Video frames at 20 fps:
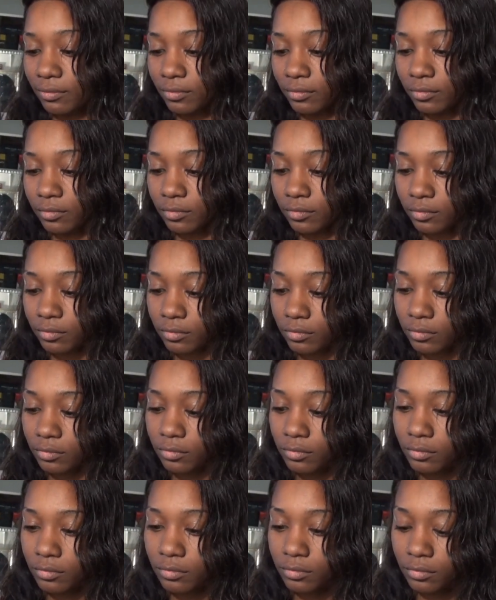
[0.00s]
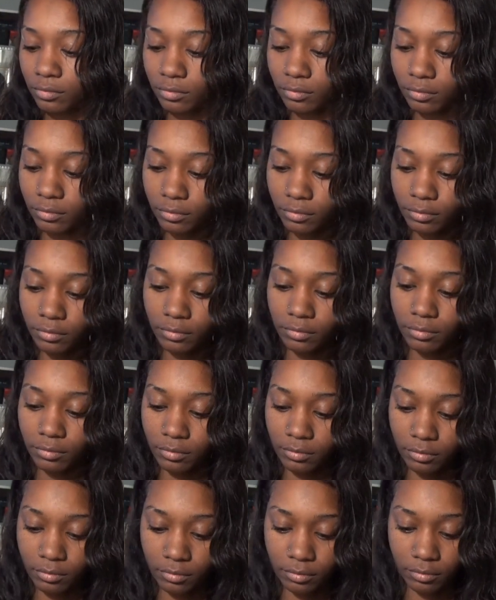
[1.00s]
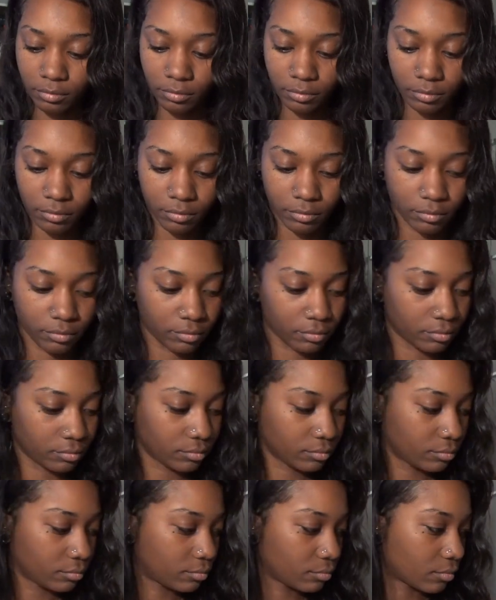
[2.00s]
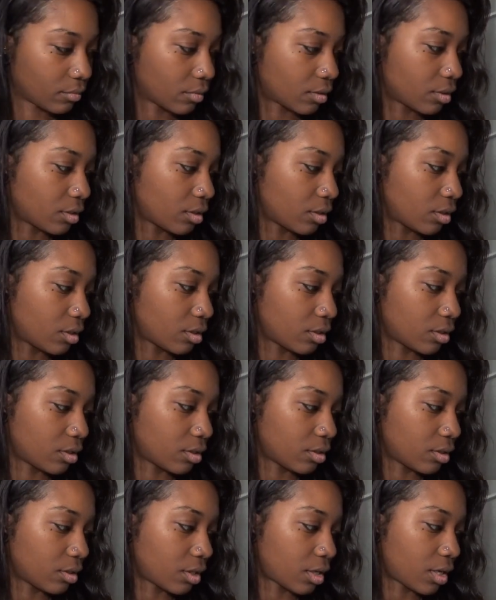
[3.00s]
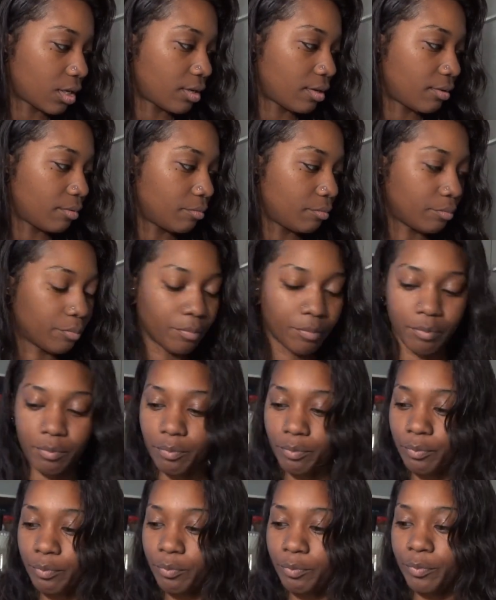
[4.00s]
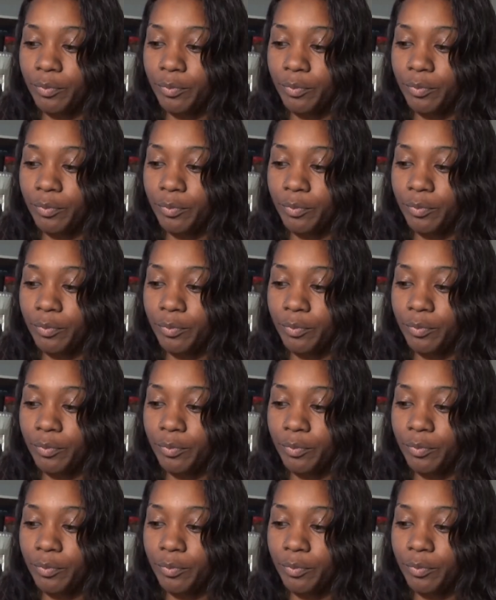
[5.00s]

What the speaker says: [no speech]